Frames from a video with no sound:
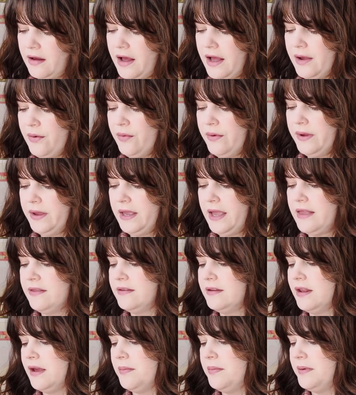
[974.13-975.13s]
I
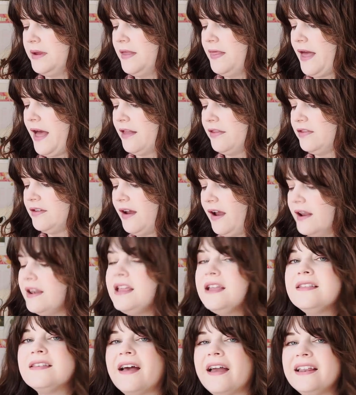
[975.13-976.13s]
ended up in that
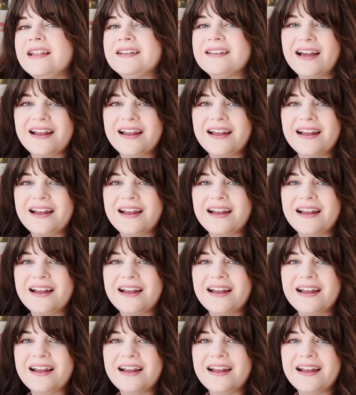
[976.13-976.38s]
tiny, tiny,